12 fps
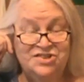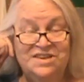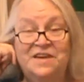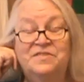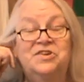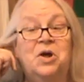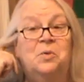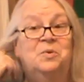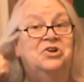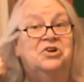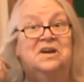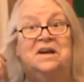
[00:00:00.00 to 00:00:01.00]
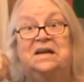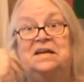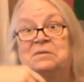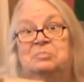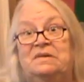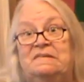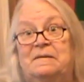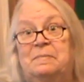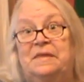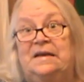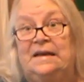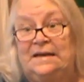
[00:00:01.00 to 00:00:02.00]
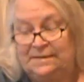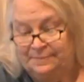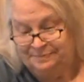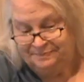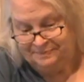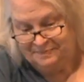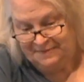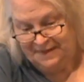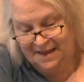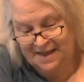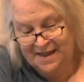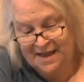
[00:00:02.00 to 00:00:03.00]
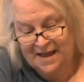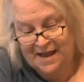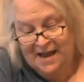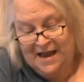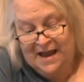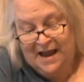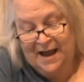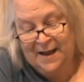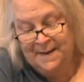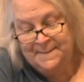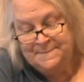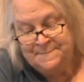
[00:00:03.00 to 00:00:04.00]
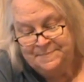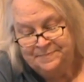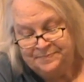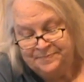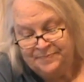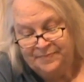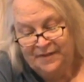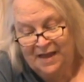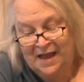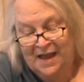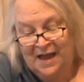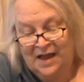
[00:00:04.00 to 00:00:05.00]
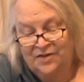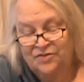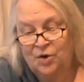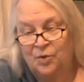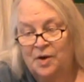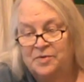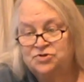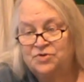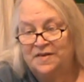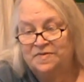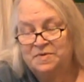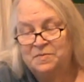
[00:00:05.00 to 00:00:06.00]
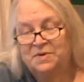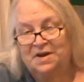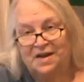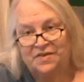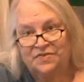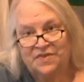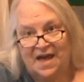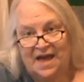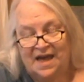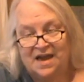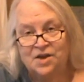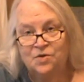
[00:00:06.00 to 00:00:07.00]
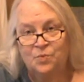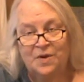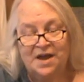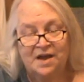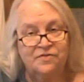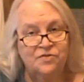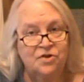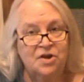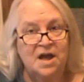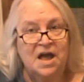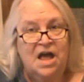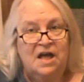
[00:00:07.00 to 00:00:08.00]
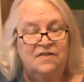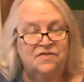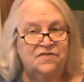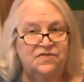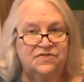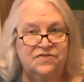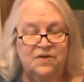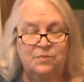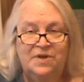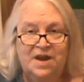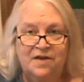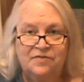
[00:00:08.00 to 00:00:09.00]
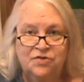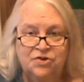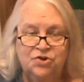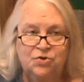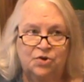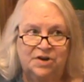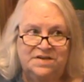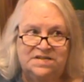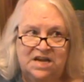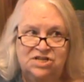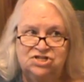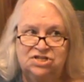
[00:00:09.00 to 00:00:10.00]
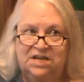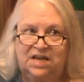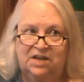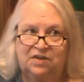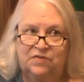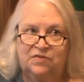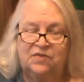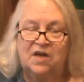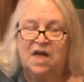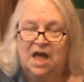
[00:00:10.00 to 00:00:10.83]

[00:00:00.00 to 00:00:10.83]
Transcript: you never know when you're going to need to put something in it. Um, so trust me when I say whatever whatever your intention is